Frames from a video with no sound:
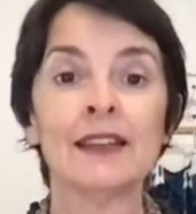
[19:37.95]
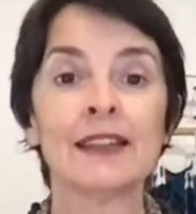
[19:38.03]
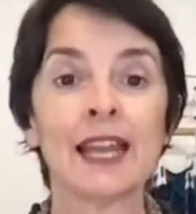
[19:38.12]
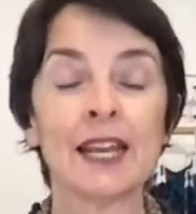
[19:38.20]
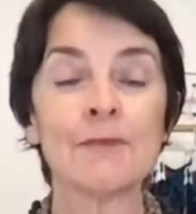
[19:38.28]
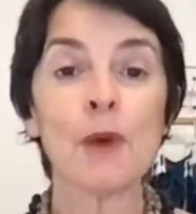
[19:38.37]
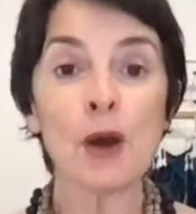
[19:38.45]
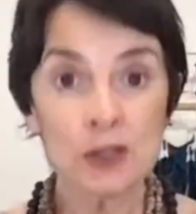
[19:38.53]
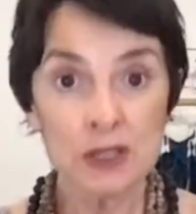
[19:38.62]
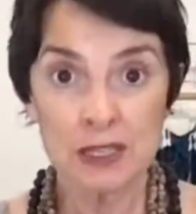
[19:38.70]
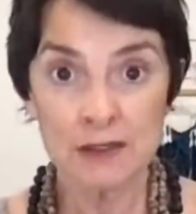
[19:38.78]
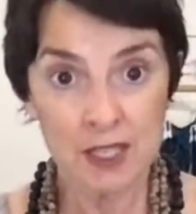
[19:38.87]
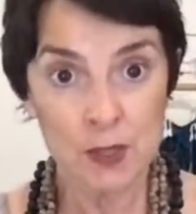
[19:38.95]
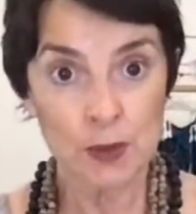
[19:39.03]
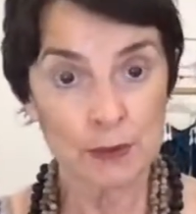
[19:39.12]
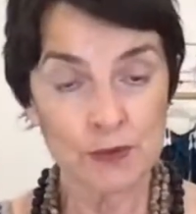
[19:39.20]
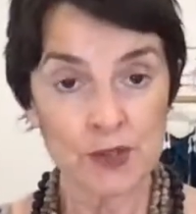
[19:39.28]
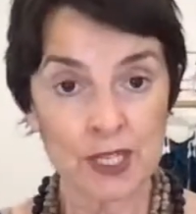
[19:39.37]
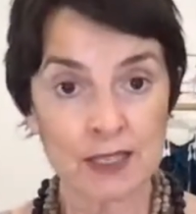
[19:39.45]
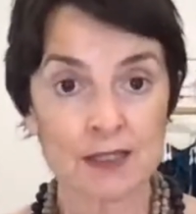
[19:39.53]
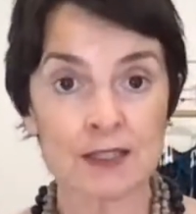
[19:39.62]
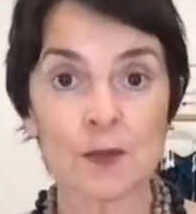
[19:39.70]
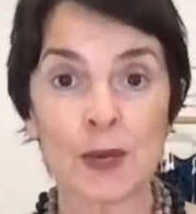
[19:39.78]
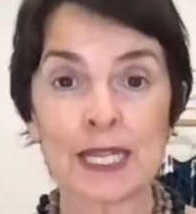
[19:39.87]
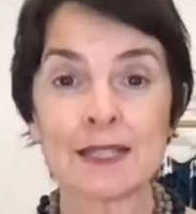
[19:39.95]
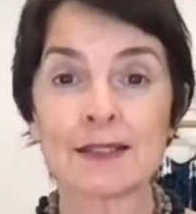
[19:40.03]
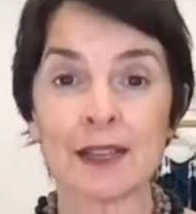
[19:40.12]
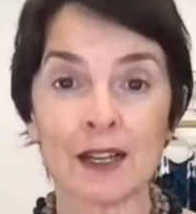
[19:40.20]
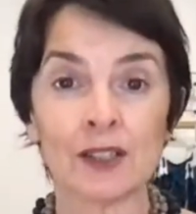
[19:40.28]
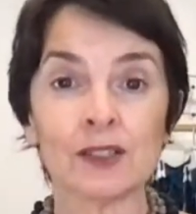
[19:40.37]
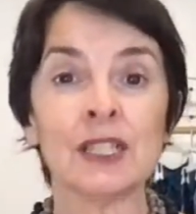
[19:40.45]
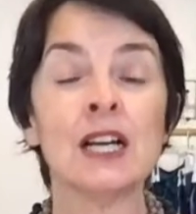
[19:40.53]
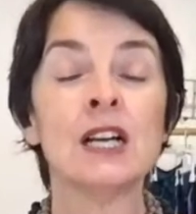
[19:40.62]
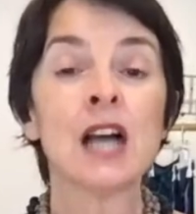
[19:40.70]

then most of the swim dresses we sell